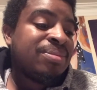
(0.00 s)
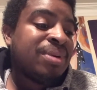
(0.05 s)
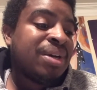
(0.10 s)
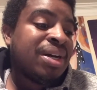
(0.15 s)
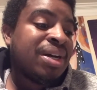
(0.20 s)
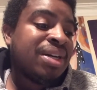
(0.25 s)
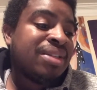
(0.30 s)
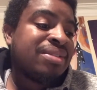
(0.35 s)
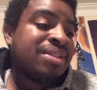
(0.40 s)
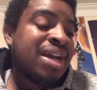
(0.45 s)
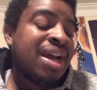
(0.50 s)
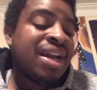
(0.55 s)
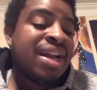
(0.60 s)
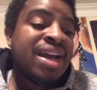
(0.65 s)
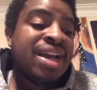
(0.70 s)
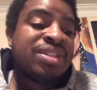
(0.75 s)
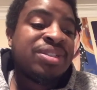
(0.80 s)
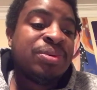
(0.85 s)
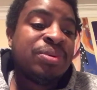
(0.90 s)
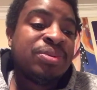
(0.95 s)

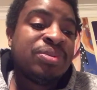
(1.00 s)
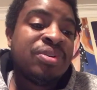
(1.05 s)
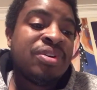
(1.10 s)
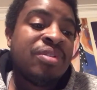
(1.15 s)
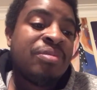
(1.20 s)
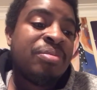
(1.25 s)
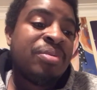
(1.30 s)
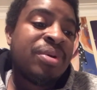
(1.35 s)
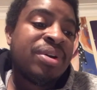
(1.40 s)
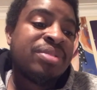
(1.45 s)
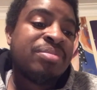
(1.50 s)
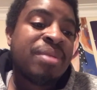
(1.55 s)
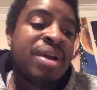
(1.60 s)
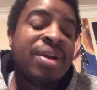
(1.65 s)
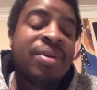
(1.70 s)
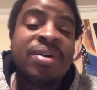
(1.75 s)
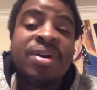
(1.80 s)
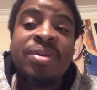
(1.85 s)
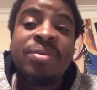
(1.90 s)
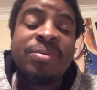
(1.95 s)
Tanahashi with 12 points,
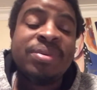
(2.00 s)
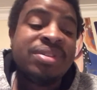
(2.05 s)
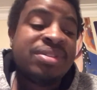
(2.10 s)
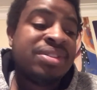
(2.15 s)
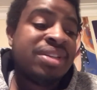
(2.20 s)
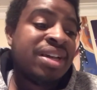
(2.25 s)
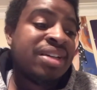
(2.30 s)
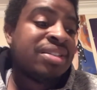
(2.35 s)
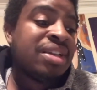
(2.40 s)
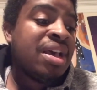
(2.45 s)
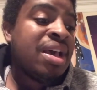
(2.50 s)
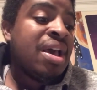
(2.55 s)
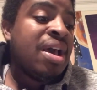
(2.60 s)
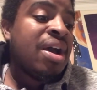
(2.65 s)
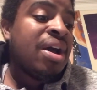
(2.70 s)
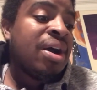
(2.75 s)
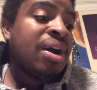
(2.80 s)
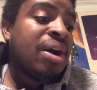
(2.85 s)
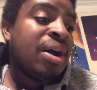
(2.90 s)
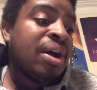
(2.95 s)
Michael Elgin with 6. It
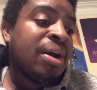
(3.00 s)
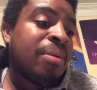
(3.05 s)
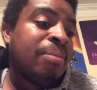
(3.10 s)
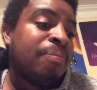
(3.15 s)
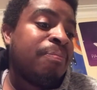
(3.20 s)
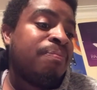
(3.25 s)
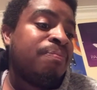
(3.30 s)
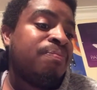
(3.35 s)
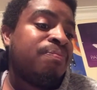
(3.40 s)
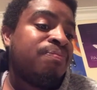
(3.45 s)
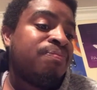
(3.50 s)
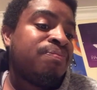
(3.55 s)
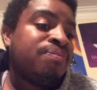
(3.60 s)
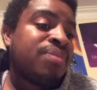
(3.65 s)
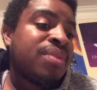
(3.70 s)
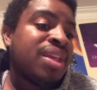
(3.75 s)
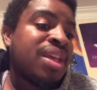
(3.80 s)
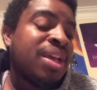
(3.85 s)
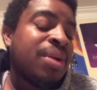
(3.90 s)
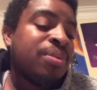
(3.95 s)

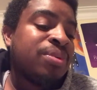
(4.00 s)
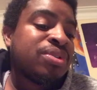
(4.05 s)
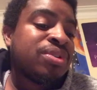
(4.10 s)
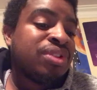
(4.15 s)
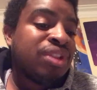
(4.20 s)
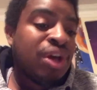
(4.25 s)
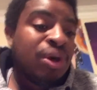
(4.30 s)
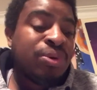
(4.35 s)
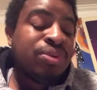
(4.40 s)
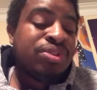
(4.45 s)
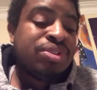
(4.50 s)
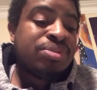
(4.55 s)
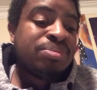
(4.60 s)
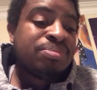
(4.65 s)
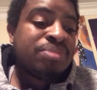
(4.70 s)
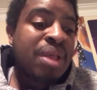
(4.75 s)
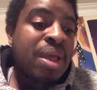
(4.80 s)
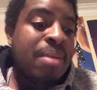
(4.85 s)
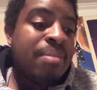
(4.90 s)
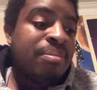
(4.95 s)
was close,
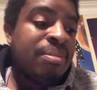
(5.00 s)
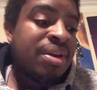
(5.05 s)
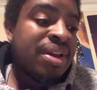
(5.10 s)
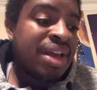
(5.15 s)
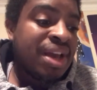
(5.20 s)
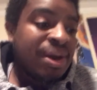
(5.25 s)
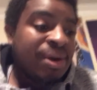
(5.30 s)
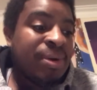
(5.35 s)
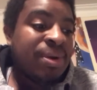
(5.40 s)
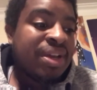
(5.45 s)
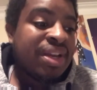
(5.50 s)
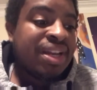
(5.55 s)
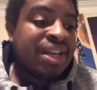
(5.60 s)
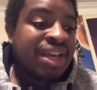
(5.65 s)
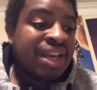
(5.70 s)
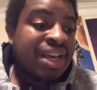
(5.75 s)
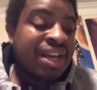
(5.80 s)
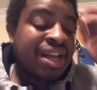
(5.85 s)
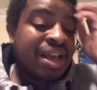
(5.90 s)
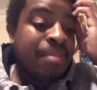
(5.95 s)
but Elgin
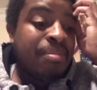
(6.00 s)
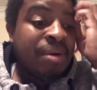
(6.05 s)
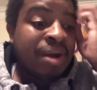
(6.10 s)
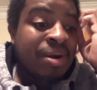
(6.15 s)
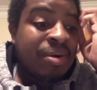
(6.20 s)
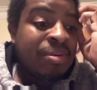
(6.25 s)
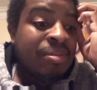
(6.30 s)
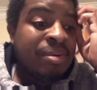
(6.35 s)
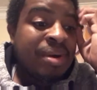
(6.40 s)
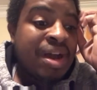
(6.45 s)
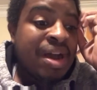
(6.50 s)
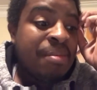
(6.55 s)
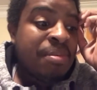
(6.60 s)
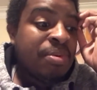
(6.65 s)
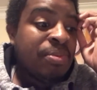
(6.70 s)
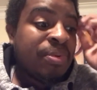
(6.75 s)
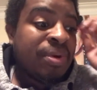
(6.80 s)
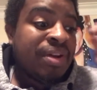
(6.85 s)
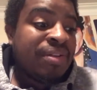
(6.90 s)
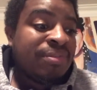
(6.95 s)
hit a buckle bomb
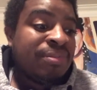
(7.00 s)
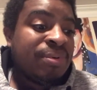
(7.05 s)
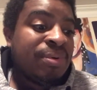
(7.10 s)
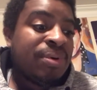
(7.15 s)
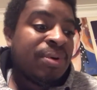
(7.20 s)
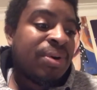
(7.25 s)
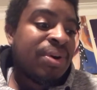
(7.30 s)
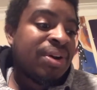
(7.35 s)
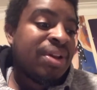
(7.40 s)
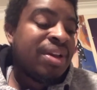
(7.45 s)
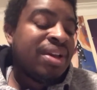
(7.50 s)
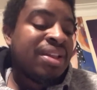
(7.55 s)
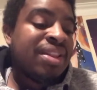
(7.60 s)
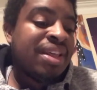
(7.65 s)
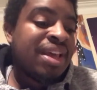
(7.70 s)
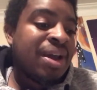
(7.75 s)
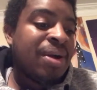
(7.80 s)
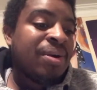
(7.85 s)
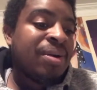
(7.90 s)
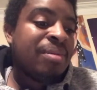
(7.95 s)
and went for
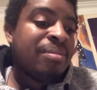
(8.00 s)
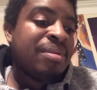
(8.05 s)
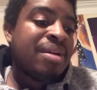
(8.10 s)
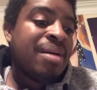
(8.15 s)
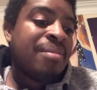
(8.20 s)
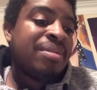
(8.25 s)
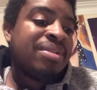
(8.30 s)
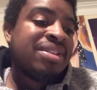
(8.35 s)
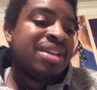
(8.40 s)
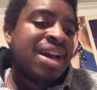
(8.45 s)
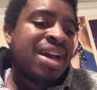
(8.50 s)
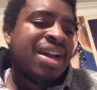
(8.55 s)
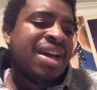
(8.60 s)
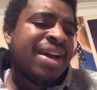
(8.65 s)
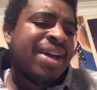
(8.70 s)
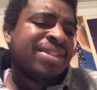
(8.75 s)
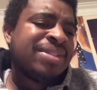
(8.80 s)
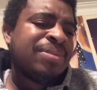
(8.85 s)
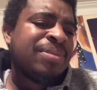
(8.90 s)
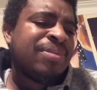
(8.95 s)
the Elgin bomb. But
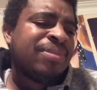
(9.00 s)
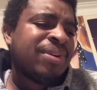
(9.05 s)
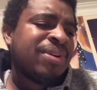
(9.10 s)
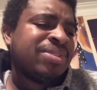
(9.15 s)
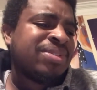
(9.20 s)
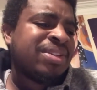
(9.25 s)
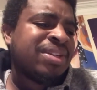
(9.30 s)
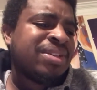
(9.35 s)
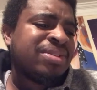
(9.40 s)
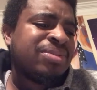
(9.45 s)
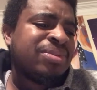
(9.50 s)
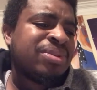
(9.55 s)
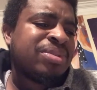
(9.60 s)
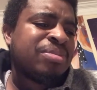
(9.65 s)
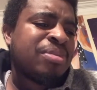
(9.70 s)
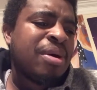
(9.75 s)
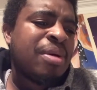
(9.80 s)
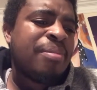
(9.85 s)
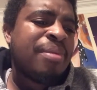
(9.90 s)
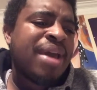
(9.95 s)
Tanahashi reversed it into a
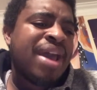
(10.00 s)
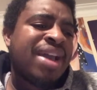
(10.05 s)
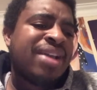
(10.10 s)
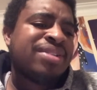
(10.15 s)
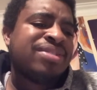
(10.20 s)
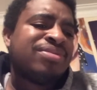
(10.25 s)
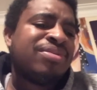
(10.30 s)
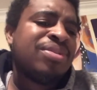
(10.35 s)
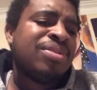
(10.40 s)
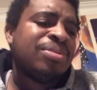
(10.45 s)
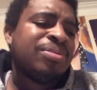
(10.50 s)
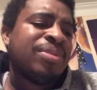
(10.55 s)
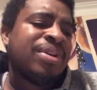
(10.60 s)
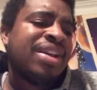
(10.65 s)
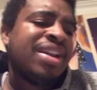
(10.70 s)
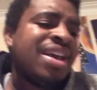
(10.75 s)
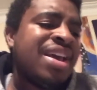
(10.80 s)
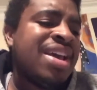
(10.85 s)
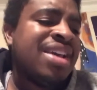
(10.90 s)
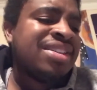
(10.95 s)
small package for the
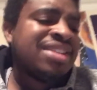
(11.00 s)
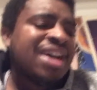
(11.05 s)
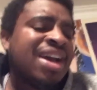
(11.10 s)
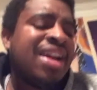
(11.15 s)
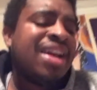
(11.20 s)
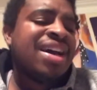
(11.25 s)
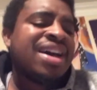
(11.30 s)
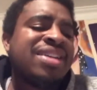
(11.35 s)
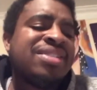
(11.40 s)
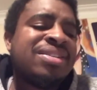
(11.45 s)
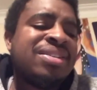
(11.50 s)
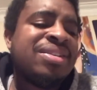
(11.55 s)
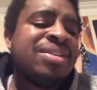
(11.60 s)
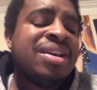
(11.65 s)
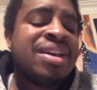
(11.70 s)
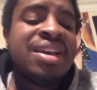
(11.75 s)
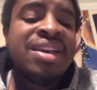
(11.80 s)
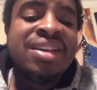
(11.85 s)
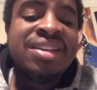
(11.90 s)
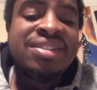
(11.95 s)
win. Tanahashi
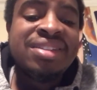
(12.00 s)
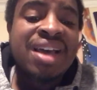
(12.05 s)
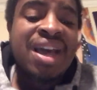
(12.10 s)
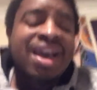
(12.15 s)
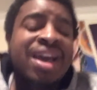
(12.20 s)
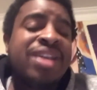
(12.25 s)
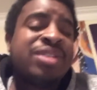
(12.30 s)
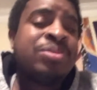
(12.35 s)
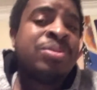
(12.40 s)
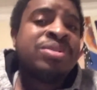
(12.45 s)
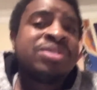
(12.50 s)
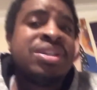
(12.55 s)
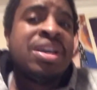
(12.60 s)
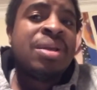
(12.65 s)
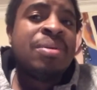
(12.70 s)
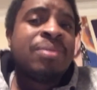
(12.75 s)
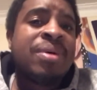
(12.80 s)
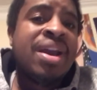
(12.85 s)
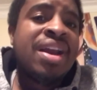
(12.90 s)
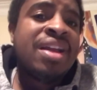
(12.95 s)
ties with
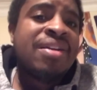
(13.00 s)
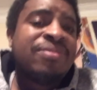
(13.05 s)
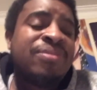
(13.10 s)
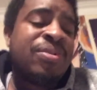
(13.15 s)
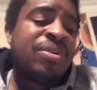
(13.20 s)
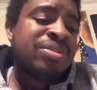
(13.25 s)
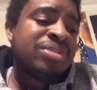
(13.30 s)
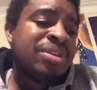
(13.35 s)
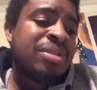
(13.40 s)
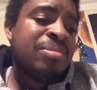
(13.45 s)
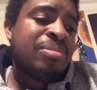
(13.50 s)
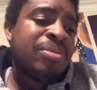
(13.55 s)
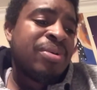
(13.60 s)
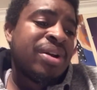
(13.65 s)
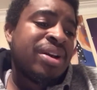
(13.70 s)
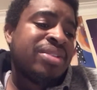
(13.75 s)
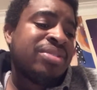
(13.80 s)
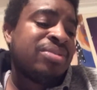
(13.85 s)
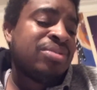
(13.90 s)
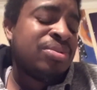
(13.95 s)
Jay White at 14
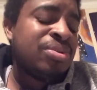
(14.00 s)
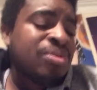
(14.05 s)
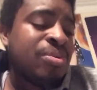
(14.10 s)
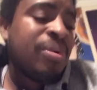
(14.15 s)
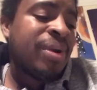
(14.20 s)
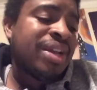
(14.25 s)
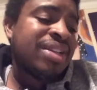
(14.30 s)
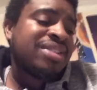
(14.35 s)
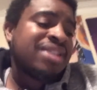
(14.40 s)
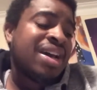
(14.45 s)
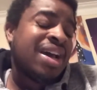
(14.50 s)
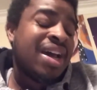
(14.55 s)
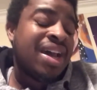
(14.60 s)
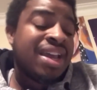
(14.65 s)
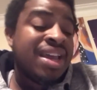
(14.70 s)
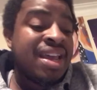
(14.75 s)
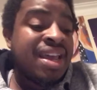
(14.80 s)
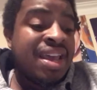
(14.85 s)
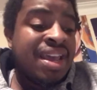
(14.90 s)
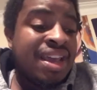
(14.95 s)
points, two-way
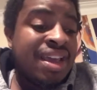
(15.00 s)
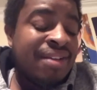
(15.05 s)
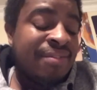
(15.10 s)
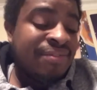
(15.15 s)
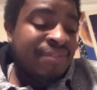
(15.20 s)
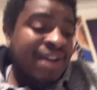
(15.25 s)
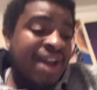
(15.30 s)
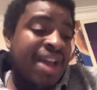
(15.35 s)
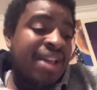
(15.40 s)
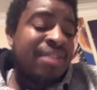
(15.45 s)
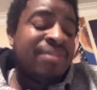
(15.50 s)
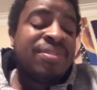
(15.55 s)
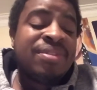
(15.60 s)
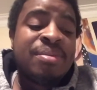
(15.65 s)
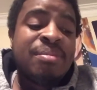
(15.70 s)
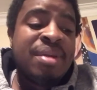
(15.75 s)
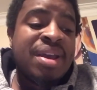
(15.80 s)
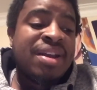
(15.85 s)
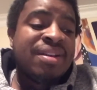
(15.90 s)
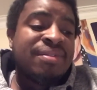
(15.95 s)
tie. And finally, for
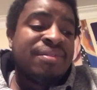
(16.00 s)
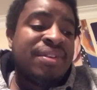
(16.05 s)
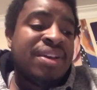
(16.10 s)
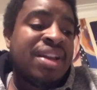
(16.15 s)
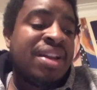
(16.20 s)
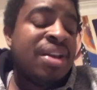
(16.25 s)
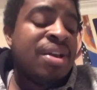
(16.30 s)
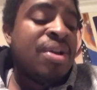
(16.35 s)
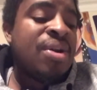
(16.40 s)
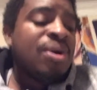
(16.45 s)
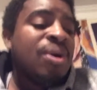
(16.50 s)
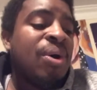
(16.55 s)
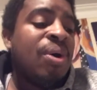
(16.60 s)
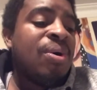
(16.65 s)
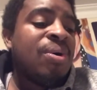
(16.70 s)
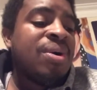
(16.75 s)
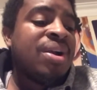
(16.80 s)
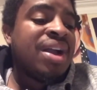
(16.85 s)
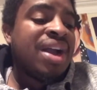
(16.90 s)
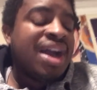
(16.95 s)
the main event,
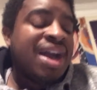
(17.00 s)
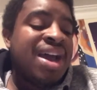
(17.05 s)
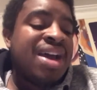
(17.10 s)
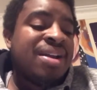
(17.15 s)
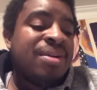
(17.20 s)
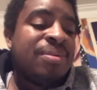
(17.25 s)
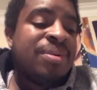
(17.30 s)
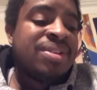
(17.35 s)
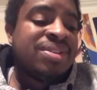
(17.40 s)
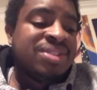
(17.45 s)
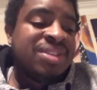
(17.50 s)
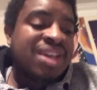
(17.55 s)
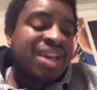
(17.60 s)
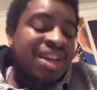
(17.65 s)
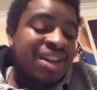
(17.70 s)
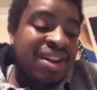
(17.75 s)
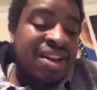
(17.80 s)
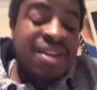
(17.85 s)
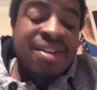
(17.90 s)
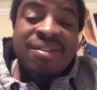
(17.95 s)
Okada with
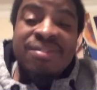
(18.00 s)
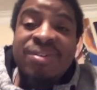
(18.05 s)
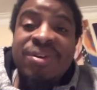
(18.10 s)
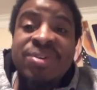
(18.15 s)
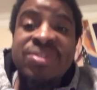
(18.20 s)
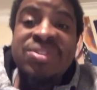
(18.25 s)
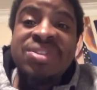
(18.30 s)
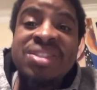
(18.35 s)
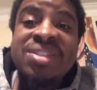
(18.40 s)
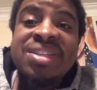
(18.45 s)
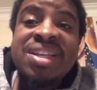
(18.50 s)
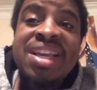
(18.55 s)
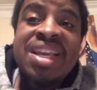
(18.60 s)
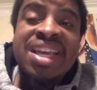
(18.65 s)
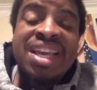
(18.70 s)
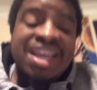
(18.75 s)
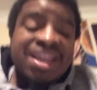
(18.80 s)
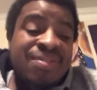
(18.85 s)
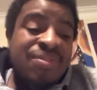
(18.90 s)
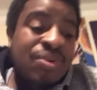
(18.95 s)
10 versus
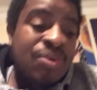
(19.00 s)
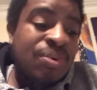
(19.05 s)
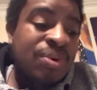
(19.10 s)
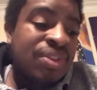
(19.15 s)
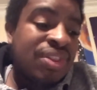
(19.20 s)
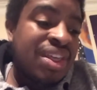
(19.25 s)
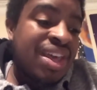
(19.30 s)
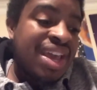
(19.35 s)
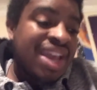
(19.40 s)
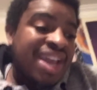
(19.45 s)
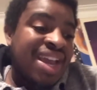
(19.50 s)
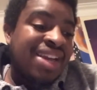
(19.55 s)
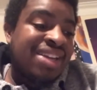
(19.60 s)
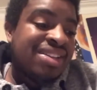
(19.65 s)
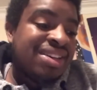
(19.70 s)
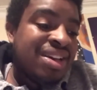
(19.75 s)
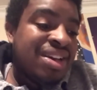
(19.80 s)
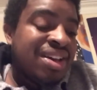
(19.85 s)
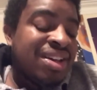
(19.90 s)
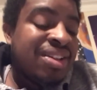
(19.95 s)
Evil with
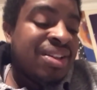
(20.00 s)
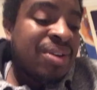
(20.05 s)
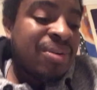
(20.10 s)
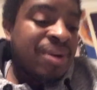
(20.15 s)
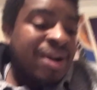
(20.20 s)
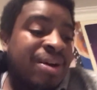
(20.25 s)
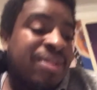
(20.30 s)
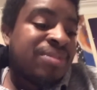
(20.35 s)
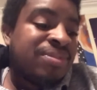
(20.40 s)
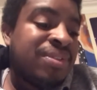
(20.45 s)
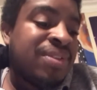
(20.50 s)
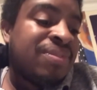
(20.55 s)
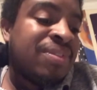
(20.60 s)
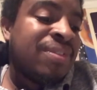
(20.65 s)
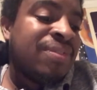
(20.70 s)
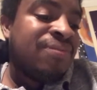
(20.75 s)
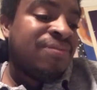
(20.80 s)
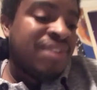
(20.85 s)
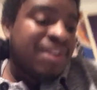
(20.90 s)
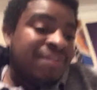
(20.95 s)
8. The crowd is
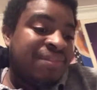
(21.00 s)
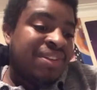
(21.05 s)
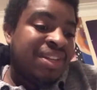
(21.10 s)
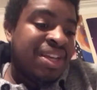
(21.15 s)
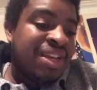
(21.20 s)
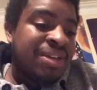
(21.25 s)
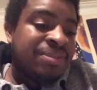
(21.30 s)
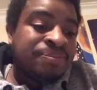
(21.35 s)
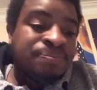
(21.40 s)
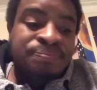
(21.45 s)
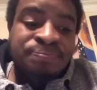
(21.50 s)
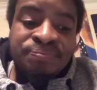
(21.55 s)
50-50.